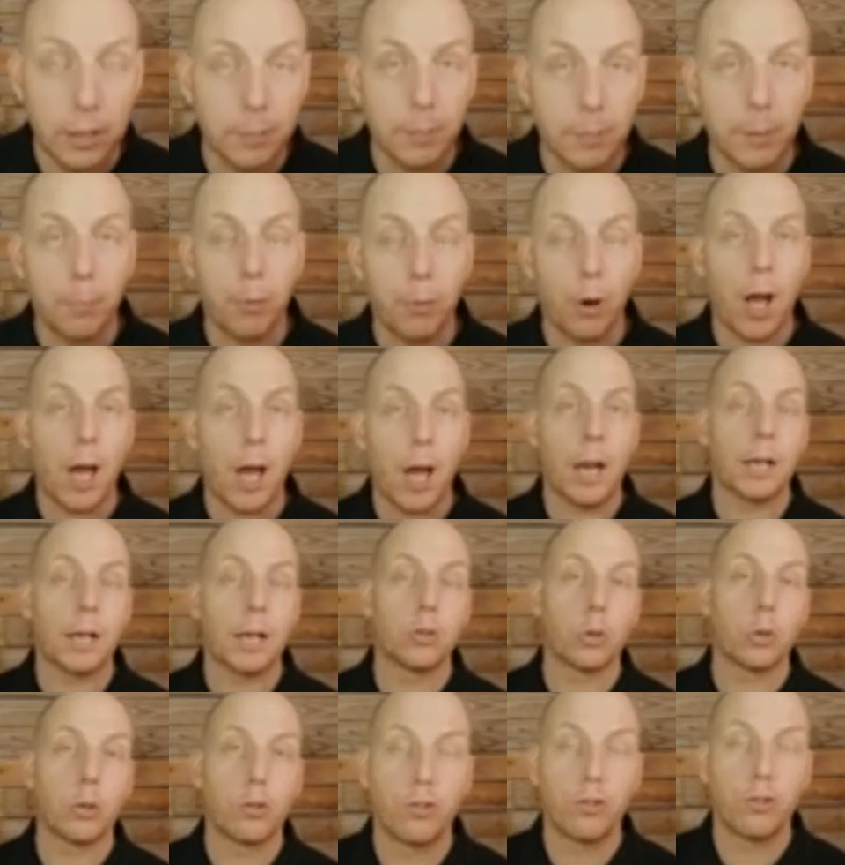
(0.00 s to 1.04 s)
them a product
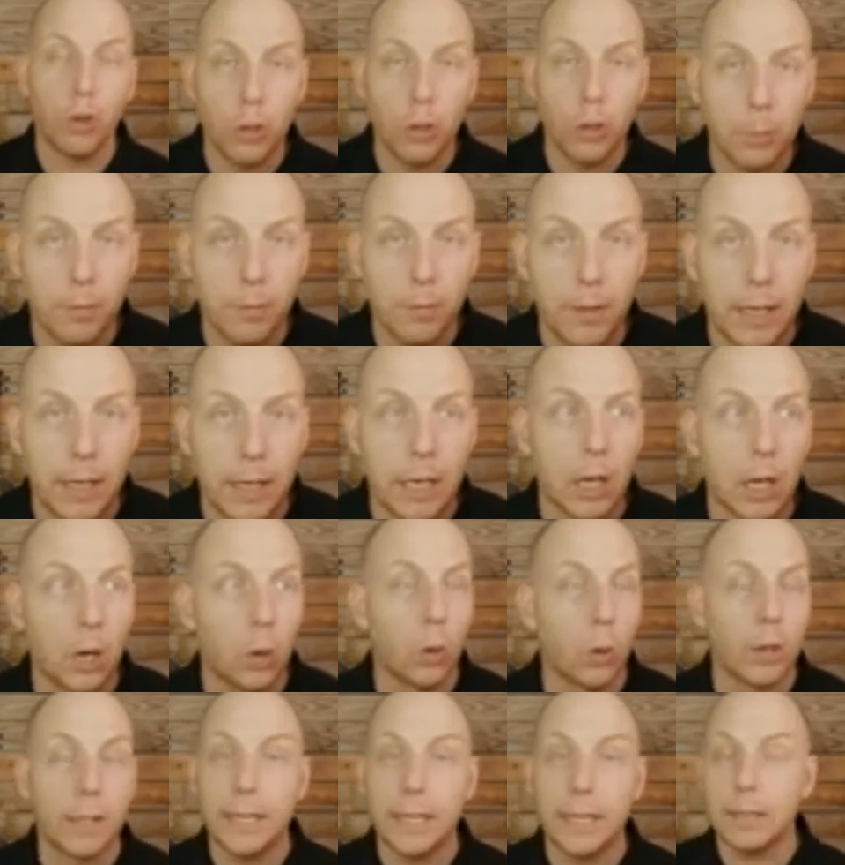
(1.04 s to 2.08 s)
or show them a video
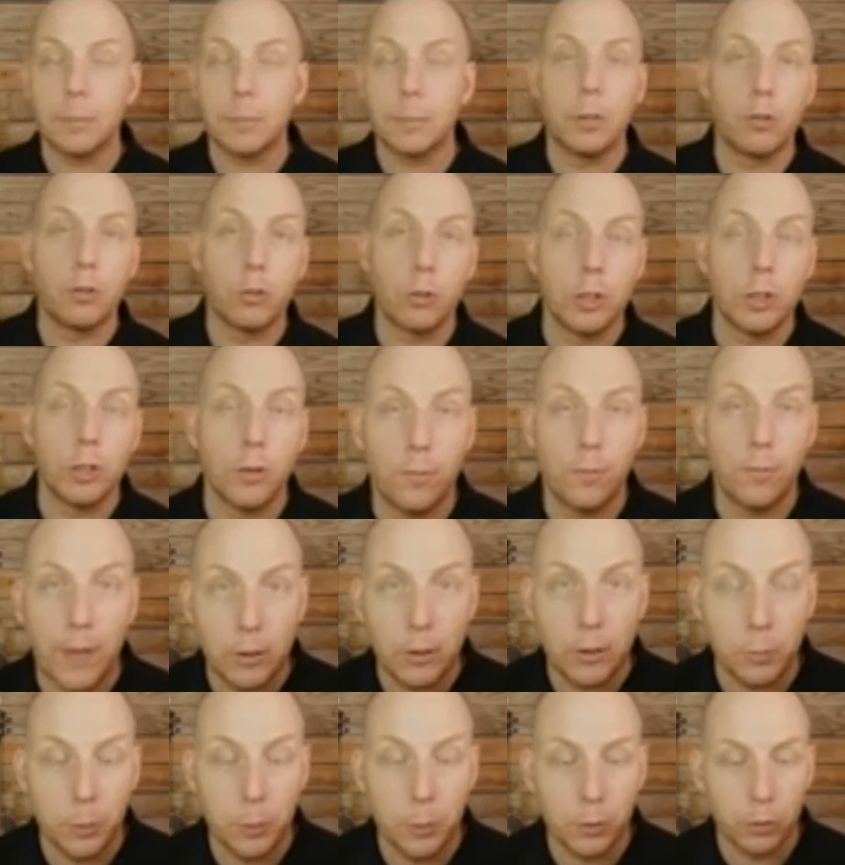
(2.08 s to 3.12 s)
or get them to join your
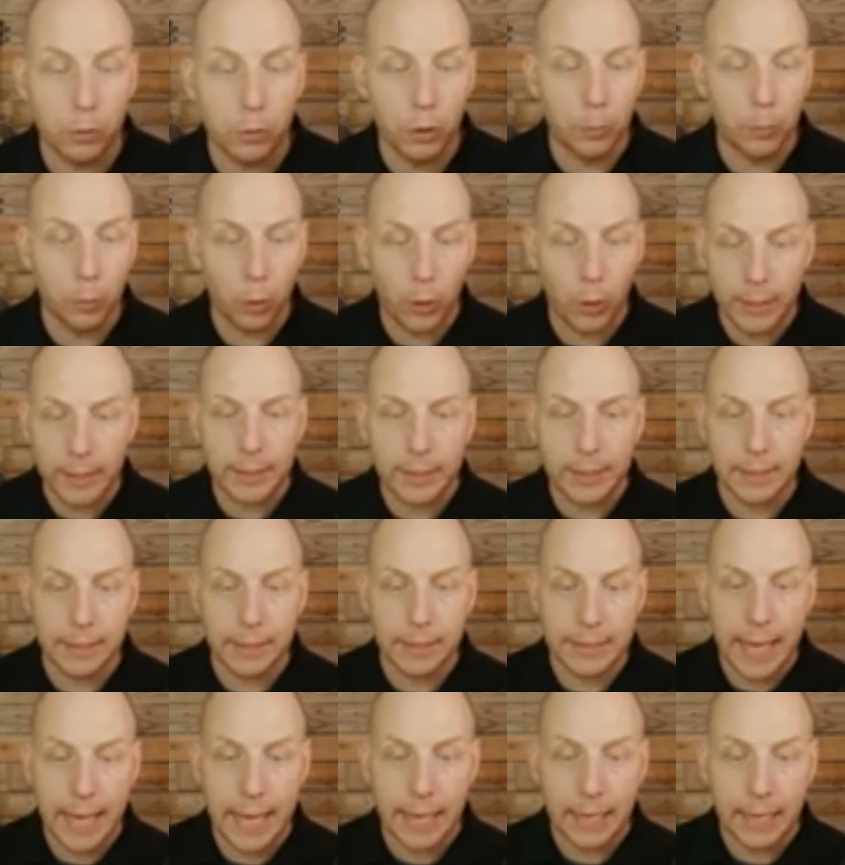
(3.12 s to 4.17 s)
Facebook group or anything
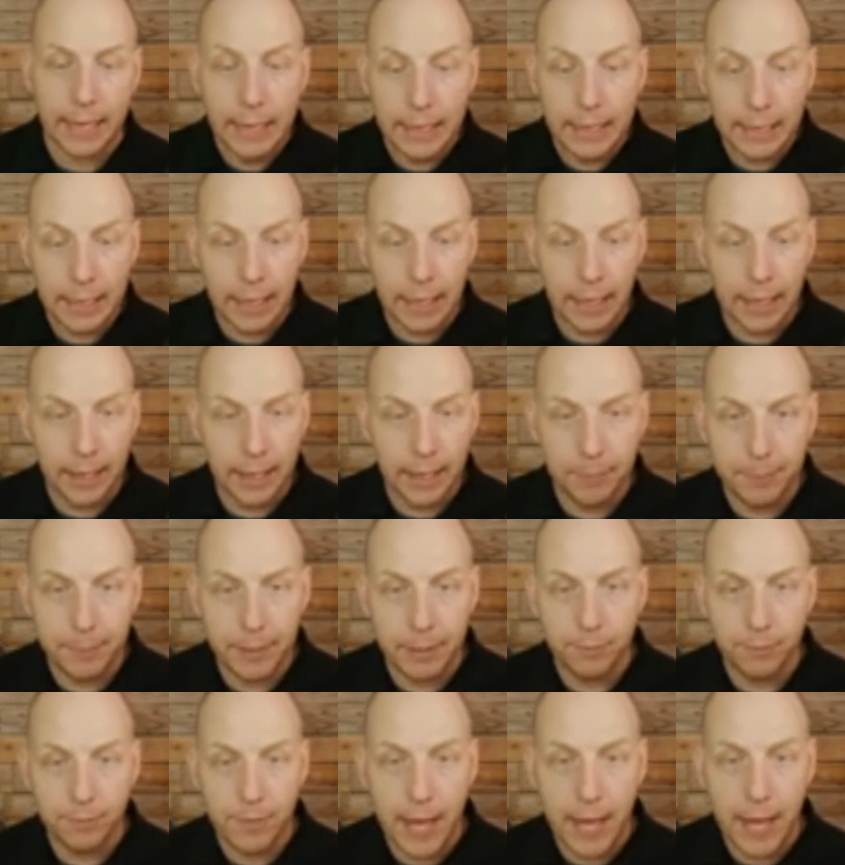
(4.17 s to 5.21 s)
like that.
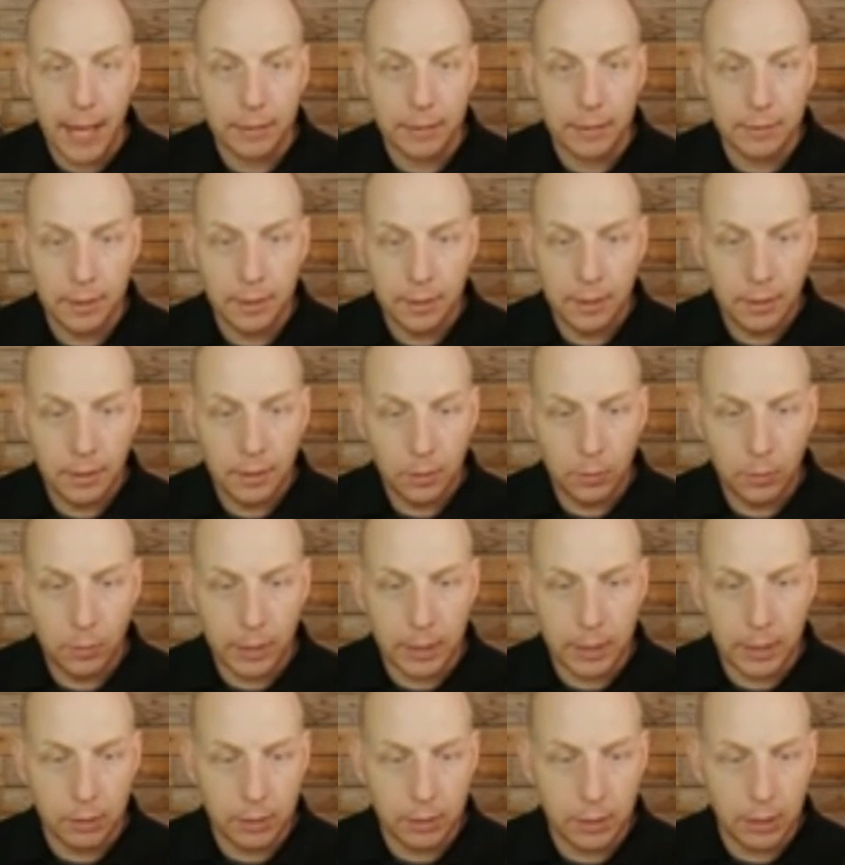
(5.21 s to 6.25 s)
In fact, well,
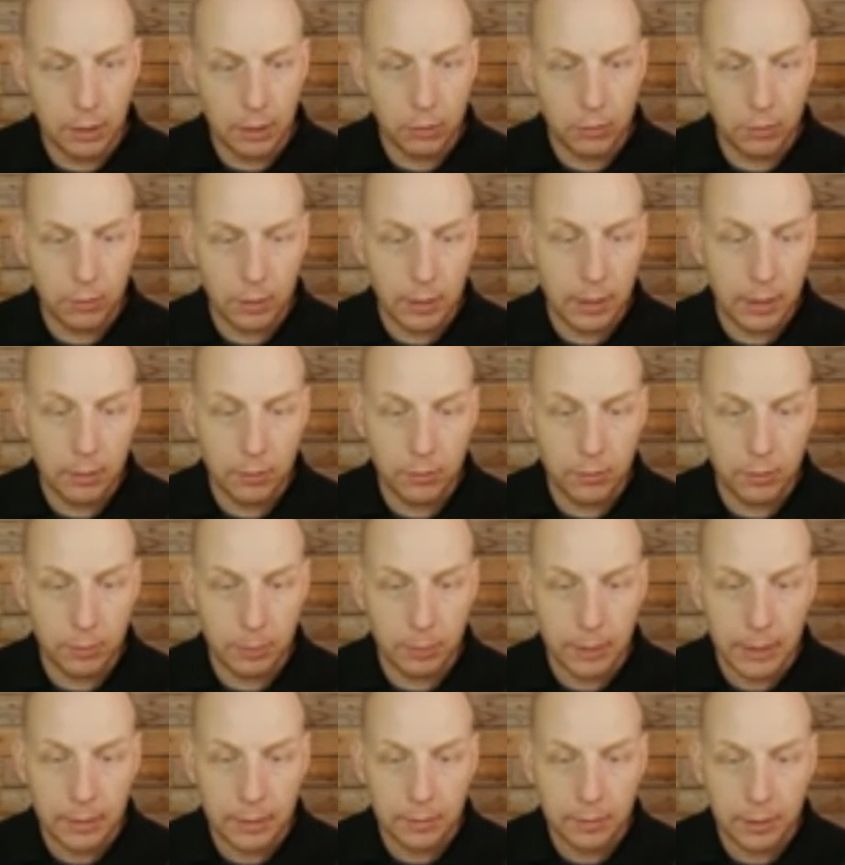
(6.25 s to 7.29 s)
here's some
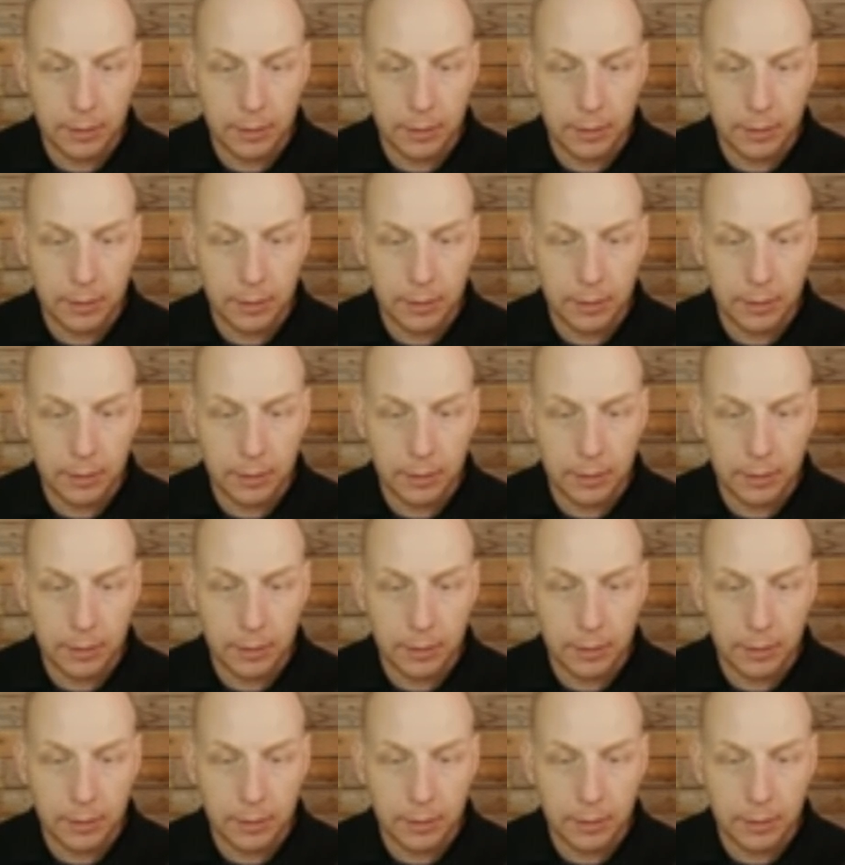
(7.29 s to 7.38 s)
links